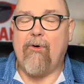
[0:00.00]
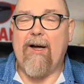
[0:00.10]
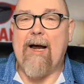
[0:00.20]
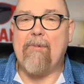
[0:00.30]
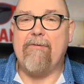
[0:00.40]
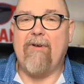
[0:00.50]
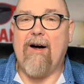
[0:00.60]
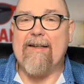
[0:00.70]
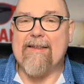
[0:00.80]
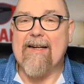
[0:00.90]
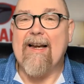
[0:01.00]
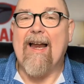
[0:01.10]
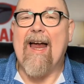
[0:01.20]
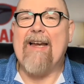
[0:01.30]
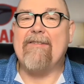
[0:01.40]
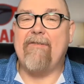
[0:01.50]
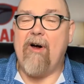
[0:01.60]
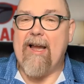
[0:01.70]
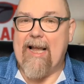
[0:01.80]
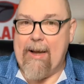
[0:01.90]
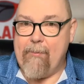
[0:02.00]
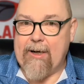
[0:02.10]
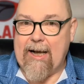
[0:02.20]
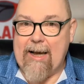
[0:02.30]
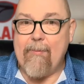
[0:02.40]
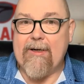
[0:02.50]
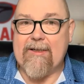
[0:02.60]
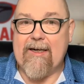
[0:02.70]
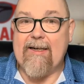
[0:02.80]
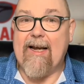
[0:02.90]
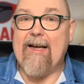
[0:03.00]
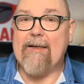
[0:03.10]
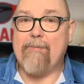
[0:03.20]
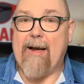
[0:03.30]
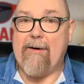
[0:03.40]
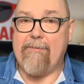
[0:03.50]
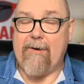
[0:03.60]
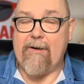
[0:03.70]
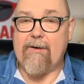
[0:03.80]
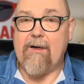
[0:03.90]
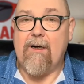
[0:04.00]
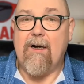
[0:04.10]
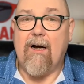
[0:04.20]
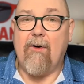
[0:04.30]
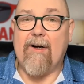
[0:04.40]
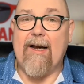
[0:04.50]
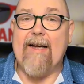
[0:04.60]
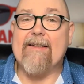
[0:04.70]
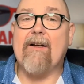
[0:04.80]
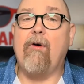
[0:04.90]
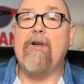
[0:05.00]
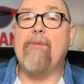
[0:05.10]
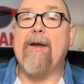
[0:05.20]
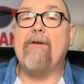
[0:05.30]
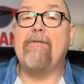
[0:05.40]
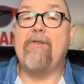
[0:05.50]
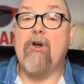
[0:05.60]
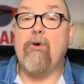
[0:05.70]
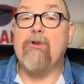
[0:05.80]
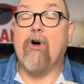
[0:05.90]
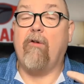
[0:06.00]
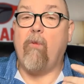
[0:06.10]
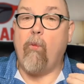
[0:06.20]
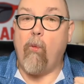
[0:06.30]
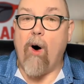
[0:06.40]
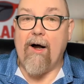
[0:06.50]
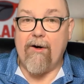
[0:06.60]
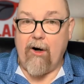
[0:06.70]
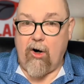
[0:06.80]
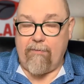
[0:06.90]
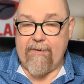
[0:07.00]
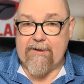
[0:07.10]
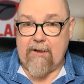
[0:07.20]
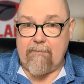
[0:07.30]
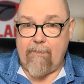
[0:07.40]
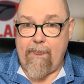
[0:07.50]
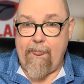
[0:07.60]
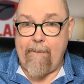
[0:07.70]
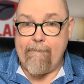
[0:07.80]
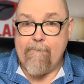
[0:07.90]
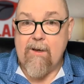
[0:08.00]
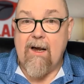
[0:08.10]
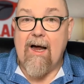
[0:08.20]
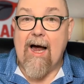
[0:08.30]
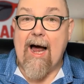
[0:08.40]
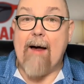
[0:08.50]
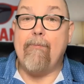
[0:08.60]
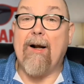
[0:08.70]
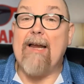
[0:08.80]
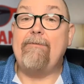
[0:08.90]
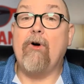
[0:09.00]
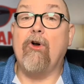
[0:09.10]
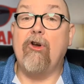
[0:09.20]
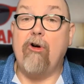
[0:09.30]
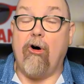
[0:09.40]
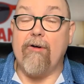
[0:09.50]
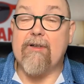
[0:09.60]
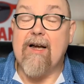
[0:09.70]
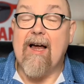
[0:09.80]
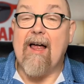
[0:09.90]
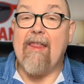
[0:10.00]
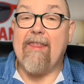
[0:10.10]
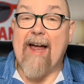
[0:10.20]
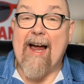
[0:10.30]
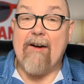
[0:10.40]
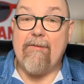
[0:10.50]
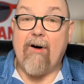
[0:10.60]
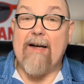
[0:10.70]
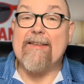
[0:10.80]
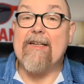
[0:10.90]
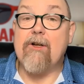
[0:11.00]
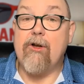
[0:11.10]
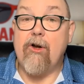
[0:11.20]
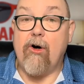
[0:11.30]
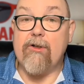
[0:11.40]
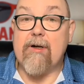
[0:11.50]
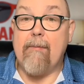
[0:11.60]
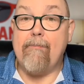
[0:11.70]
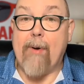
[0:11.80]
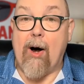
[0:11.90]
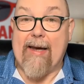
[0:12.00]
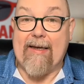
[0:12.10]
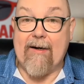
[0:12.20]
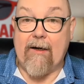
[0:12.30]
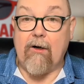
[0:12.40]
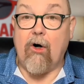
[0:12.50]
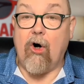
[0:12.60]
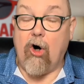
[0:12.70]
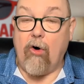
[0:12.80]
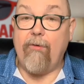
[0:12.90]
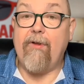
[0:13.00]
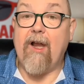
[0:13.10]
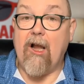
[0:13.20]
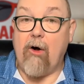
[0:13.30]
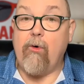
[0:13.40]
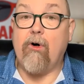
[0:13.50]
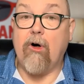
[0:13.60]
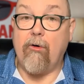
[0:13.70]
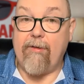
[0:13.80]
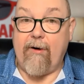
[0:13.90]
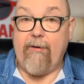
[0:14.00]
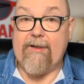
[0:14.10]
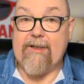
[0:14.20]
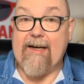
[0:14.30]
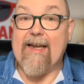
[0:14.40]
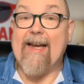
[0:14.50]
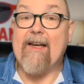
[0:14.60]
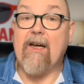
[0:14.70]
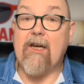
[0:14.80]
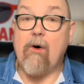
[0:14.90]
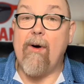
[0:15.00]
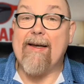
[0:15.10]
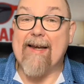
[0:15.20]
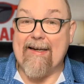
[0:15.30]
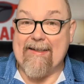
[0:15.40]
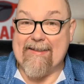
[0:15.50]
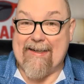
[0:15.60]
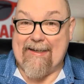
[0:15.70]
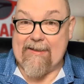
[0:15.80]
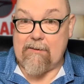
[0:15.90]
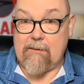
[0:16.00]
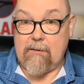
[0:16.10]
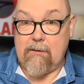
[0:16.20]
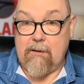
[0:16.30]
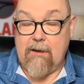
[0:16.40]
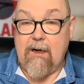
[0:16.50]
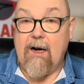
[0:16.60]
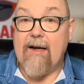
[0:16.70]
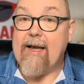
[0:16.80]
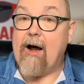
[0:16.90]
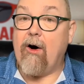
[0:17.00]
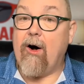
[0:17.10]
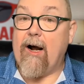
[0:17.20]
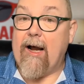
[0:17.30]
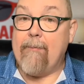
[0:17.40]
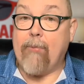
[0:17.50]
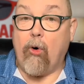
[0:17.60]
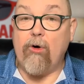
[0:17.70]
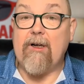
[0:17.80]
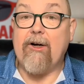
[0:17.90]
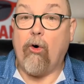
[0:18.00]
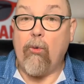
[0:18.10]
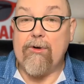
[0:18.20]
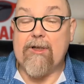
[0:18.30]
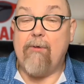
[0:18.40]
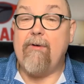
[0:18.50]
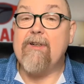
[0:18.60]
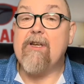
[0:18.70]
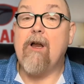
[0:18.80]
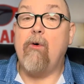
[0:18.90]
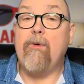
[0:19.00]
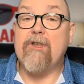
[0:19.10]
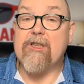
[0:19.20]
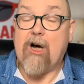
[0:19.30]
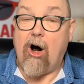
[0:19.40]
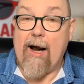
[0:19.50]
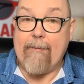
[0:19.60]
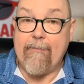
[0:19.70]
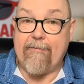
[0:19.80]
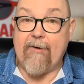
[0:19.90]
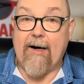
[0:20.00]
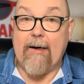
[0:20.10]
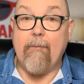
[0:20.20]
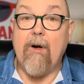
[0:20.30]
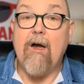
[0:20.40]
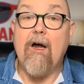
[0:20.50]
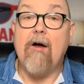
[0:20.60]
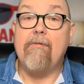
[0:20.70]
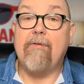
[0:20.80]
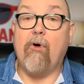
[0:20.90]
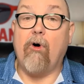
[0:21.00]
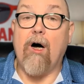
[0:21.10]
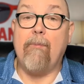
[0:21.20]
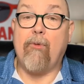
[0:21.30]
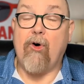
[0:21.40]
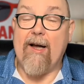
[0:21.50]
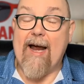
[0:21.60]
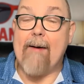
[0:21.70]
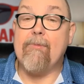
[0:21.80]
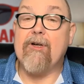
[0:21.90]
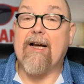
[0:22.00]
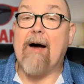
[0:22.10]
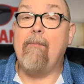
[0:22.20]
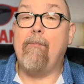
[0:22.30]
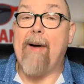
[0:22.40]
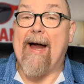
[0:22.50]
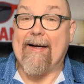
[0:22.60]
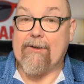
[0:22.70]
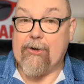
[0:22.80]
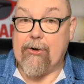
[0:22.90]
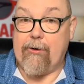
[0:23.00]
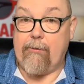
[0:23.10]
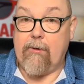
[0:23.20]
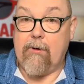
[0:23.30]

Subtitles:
pre-app advice is very limited in its benefits. Okay, it's going to be the views of one officer. And believe it or not, that advice is not binding on the local authority. They can go against it. Now, importantly, also, there is no time frame for a pre-app to come back to you.